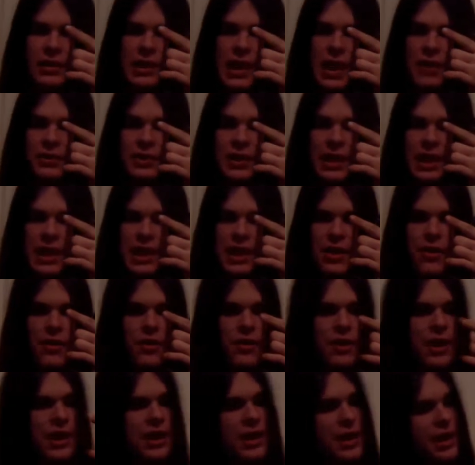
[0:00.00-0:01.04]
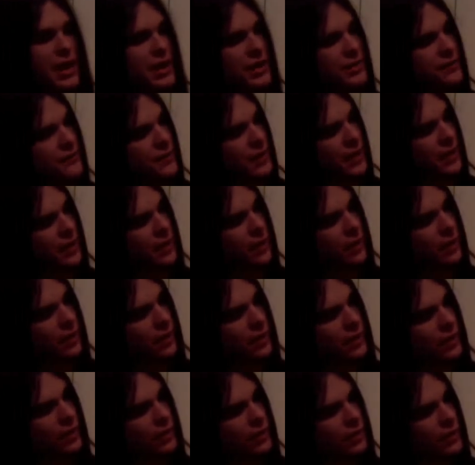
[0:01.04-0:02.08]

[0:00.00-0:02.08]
Now take your index finger,